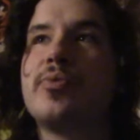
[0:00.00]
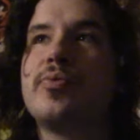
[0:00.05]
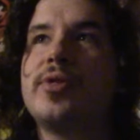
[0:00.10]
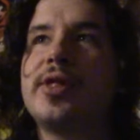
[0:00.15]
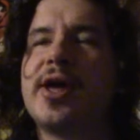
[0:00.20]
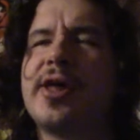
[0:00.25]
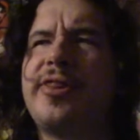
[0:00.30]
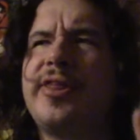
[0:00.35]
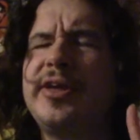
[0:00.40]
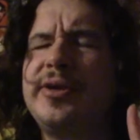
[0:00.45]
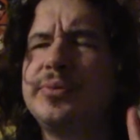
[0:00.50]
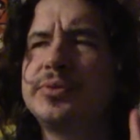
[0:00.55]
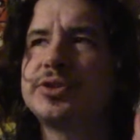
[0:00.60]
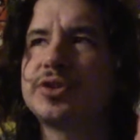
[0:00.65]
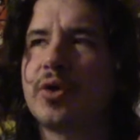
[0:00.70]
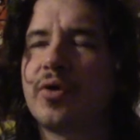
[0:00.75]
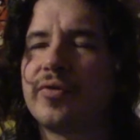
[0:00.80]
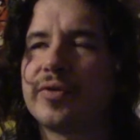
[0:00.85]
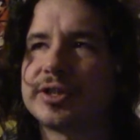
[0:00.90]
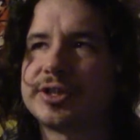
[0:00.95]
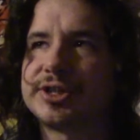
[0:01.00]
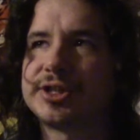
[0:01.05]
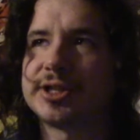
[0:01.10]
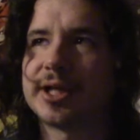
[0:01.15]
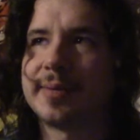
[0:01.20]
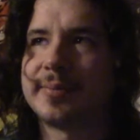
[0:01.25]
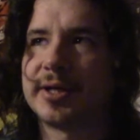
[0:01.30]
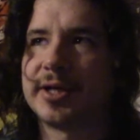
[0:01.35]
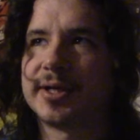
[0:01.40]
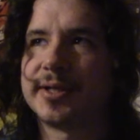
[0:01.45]
I think it was over the
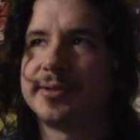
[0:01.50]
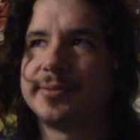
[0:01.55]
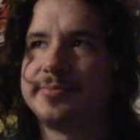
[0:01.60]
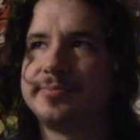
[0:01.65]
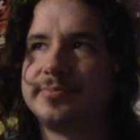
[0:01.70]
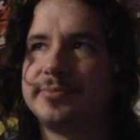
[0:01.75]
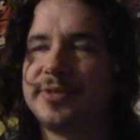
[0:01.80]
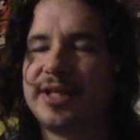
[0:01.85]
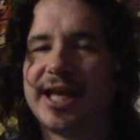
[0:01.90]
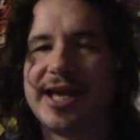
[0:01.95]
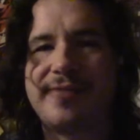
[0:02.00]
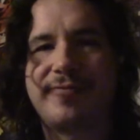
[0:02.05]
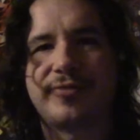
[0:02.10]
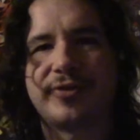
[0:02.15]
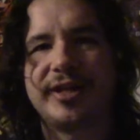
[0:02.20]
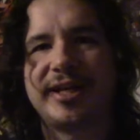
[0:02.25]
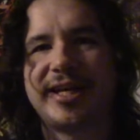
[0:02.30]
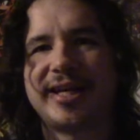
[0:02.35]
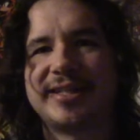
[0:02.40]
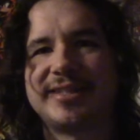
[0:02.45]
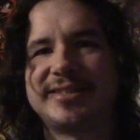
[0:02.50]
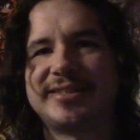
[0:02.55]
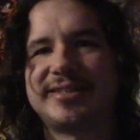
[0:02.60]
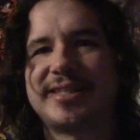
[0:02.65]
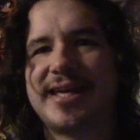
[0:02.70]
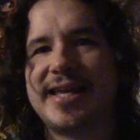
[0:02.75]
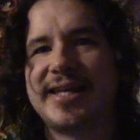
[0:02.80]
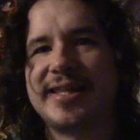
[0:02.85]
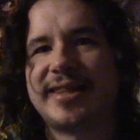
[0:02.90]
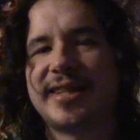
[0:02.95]
summer, Game Freak had
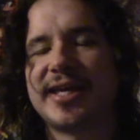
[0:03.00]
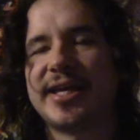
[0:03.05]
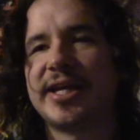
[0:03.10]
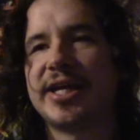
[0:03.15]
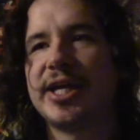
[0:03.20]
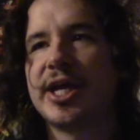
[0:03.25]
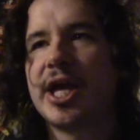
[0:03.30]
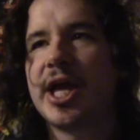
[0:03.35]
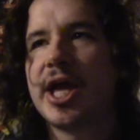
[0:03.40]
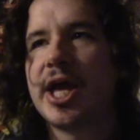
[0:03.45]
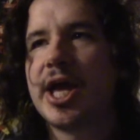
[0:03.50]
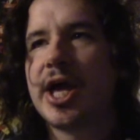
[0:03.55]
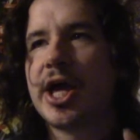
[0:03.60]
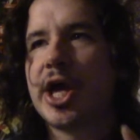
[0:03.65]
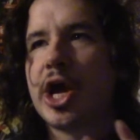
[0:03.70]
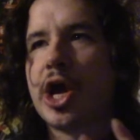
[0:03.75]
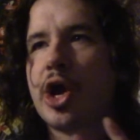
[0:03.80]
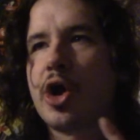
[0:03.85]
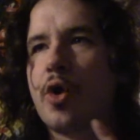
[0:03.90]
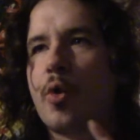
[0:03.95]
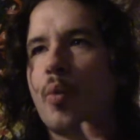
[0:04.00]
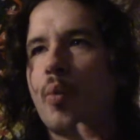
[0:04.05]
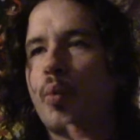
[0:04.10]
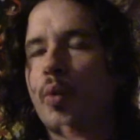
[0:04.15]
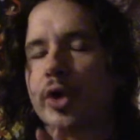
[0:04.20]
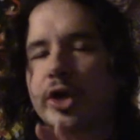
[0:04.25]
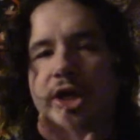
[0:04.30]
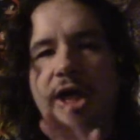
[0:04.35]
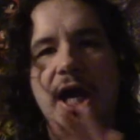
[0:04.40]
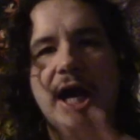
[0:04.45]
stated they
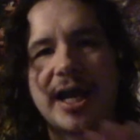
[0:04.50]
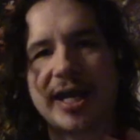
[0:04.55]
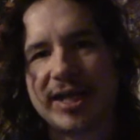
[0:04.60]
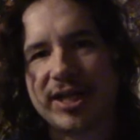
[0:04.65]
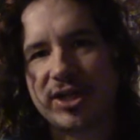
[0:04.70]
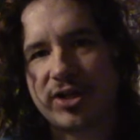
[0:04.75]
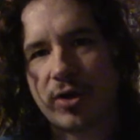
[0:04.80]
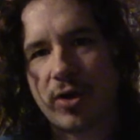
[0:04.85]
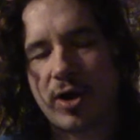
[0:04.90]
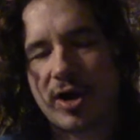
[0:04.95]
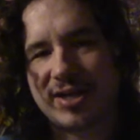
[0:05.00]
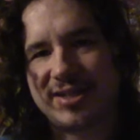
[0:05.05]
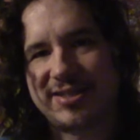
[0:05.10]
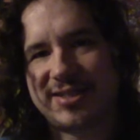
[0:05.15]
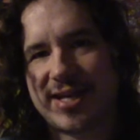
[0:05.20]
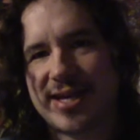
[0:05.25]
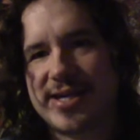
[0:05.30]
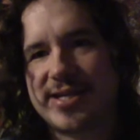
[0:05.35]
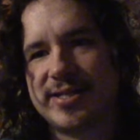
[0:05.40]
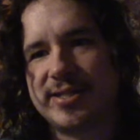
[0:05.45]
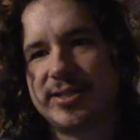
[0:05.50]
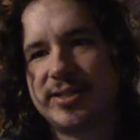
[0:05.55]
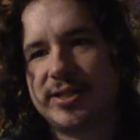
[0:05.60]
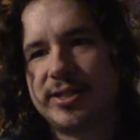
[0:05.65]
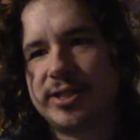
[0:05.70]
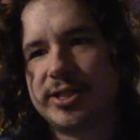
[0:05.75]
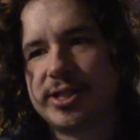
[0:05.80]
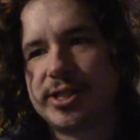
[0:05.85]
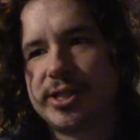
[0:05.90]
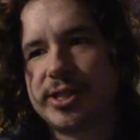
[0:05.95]
were cutting content
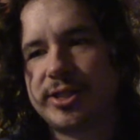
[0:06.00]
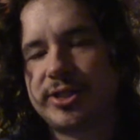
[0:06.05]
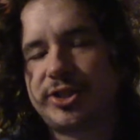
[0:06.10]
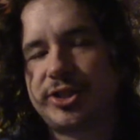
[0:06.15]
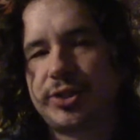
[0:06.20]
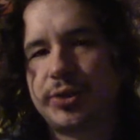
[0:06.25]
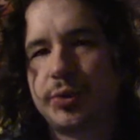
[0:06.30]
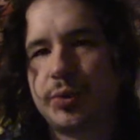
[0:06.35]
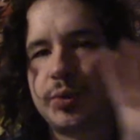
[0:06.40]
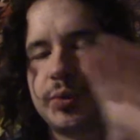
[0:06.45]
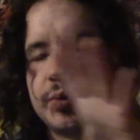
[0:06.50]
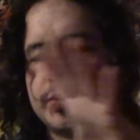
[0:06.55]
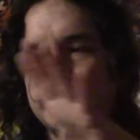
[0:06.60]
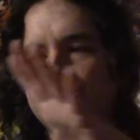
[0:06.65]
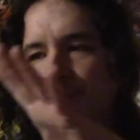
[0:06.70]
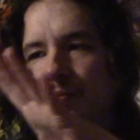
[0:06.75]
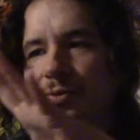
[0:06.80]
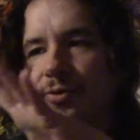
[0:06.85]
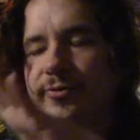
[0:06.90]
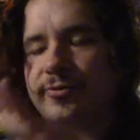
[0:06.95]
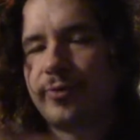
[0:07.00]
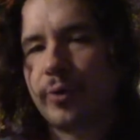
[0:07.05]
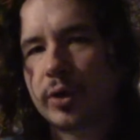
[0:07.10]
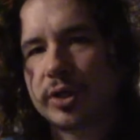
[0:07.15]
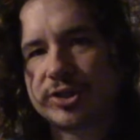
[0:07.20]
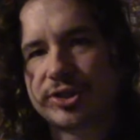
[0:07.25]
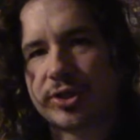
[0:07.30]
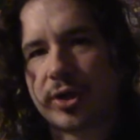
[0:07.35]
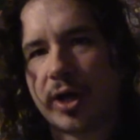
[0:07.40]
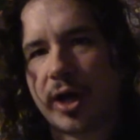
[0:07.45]
to
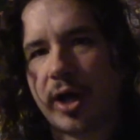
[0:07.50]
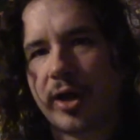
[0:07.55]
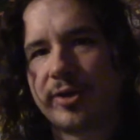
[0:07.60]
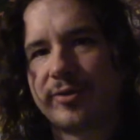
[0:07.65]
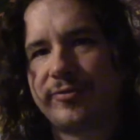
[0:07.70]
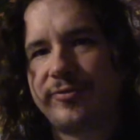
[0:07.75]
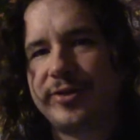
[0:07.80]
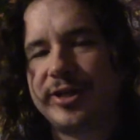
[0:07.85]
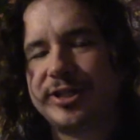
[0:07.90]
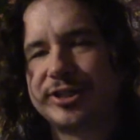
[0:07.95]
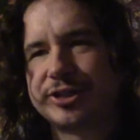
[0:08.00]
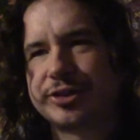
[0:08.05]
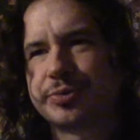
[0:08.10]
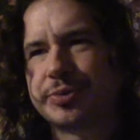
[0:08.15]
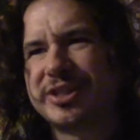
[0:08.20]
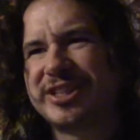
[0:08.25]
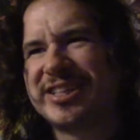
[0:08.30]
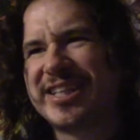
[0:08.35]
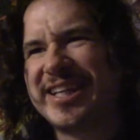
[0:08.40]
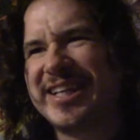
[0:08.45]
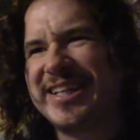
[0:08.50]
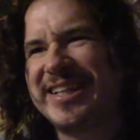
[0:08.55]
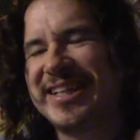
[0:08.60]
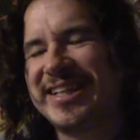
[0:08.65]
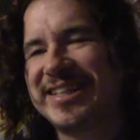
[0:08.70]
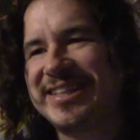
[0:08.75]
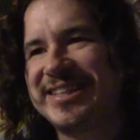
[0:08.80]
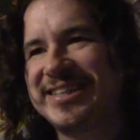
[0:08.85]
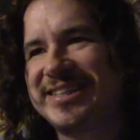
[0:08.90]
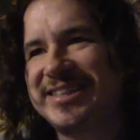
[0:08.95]
focus on other features, which they
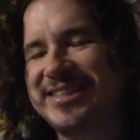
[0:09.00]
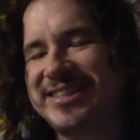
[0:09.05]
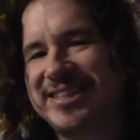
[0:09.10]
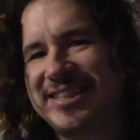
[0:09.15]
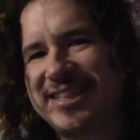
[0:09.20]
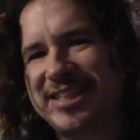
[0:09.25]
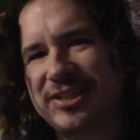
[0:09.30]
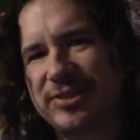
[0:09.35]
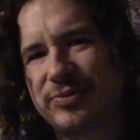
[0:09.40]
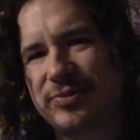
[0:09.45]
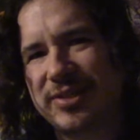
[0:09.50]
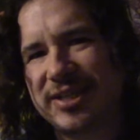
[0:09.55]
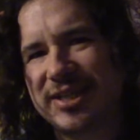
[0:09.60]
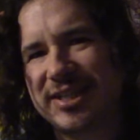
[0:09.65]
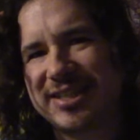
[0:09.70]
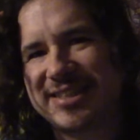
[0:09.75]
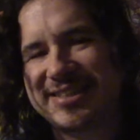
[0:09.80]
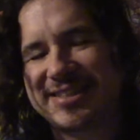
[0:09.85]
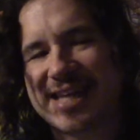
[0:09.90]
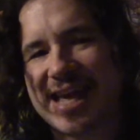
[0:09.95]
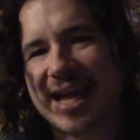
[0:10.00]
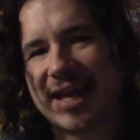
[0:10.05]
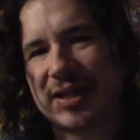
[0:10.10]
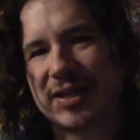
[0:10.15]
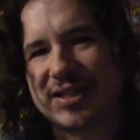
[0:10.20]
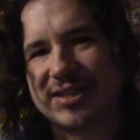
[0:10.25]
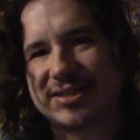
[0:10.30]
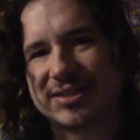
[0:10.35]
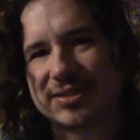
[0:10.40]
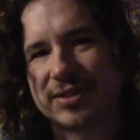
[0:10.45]
didn't
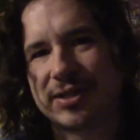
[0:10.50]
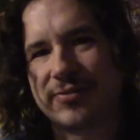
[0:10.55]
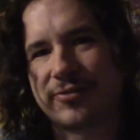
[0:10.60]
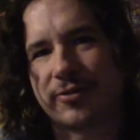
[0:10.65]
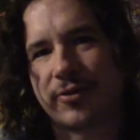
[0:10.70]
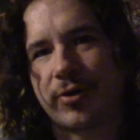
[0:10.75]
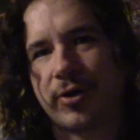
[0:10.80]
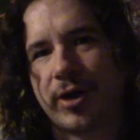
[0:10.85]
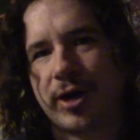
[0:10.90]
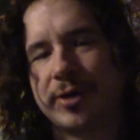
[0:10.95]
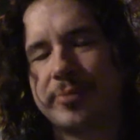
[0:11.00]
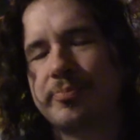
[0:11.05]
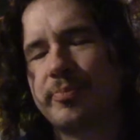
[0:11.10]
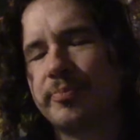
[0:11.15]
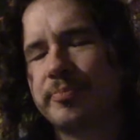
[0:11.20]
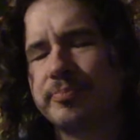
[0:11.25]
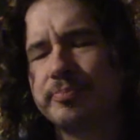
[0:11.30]
exactly deliver on.